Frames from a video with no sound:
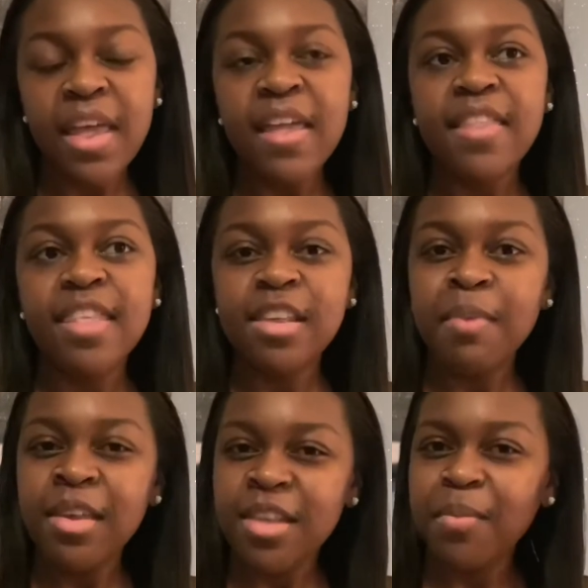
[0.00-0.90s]
This
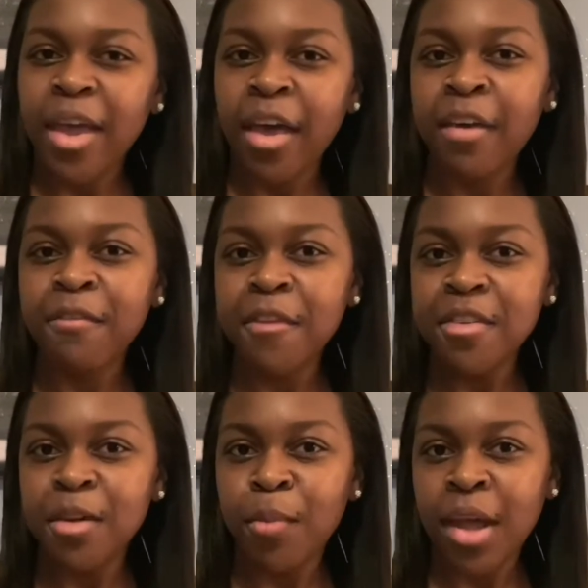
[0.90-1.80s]
may seem like a
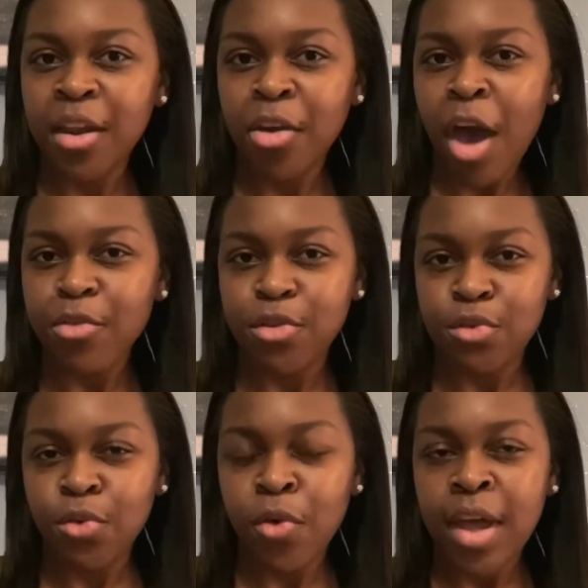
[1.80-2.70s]
confusing way to craft a
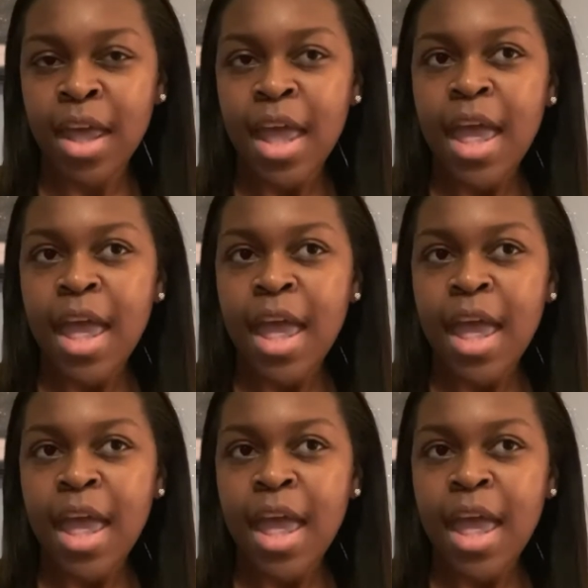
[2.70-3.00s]
story,